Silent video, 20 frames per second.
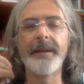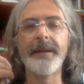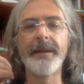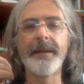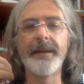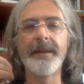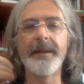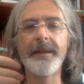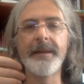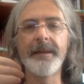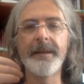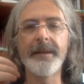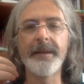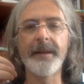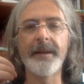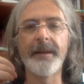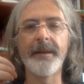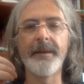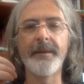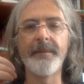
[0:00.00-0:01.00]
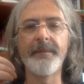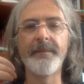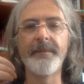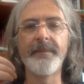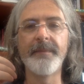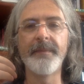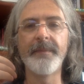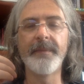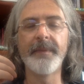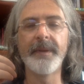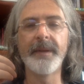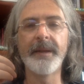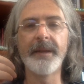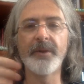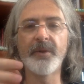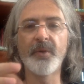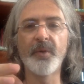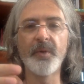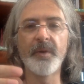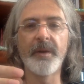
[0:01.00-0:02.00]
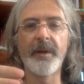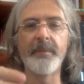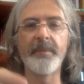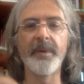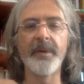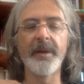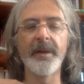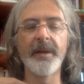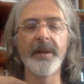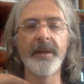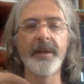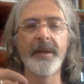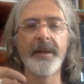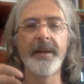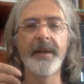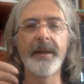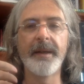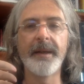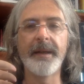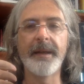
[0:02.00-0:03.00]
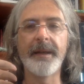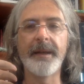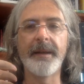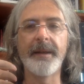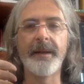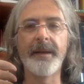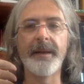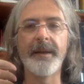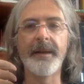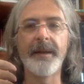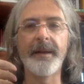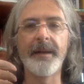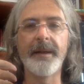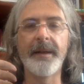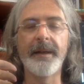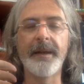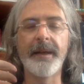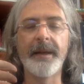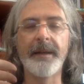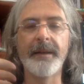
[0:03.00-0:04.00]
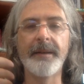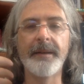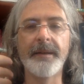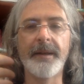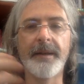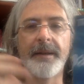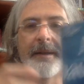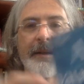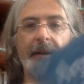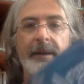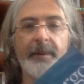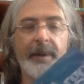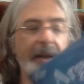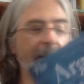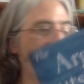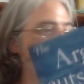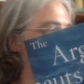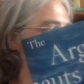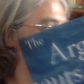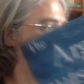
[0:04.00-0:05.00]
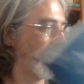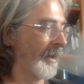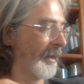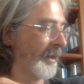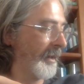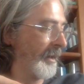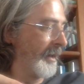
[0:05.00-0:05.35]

it is an extraordinary book, and I recommend it.